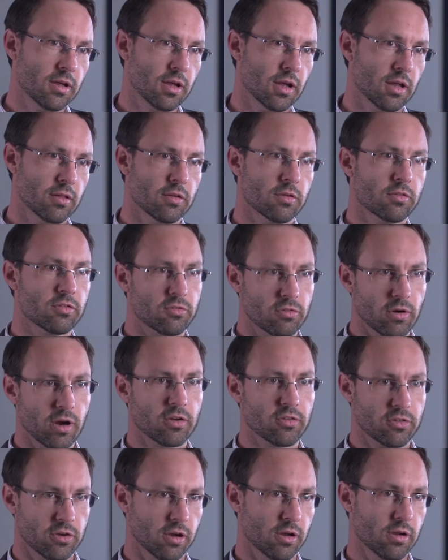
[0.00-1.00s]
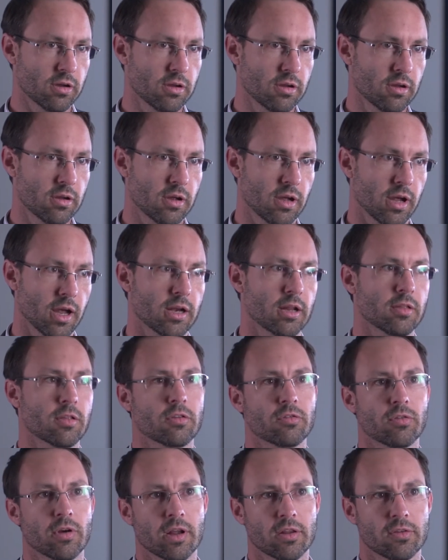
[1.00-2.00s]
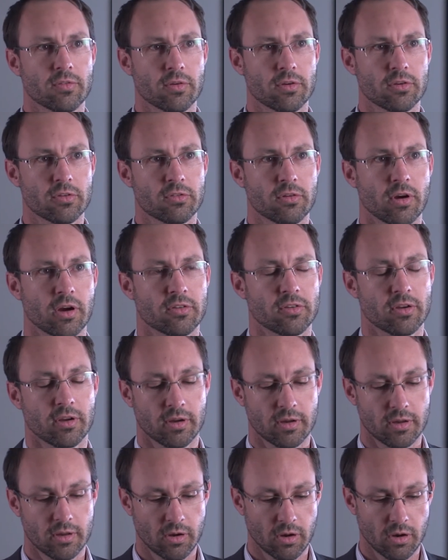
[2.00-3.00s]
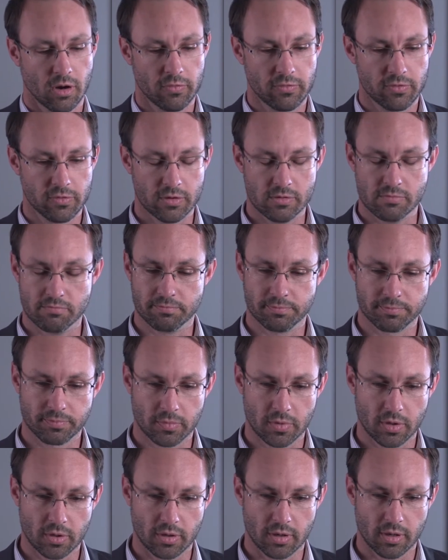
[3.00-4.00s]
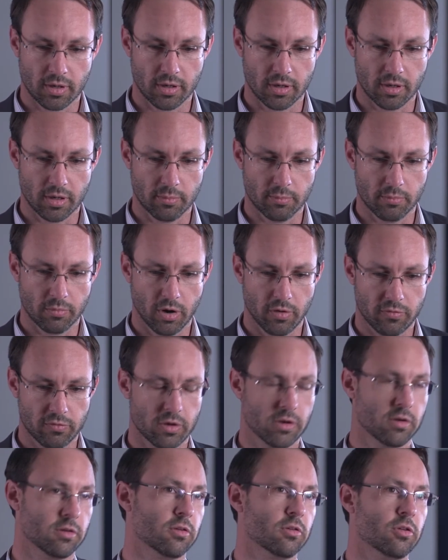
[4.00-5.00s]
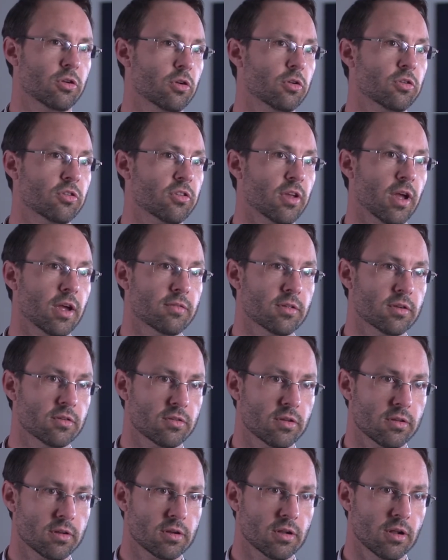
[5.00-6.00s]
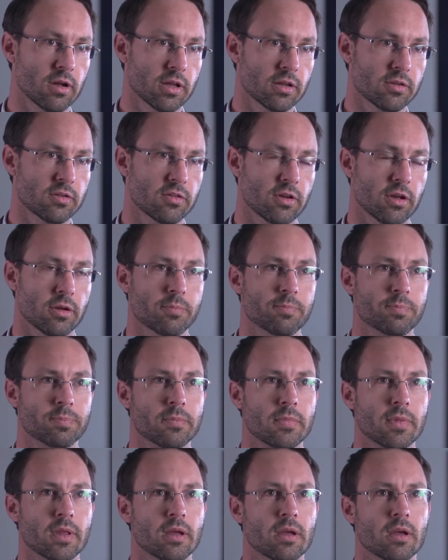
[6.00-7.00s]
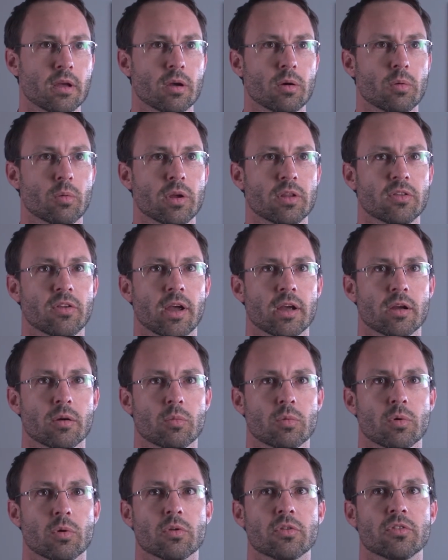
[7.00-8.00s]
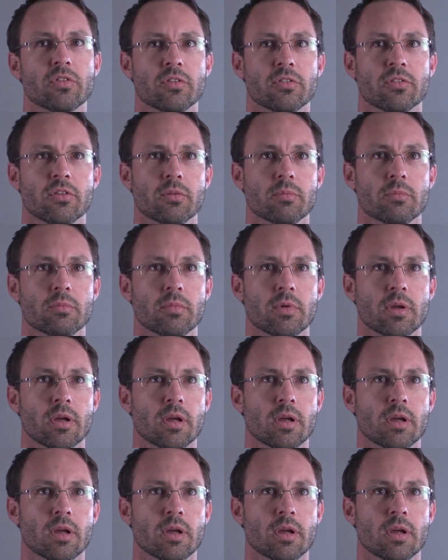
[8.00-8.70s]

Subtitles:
in the structure and in the transfer structure, often offering huge savings to the client. So we take a wall system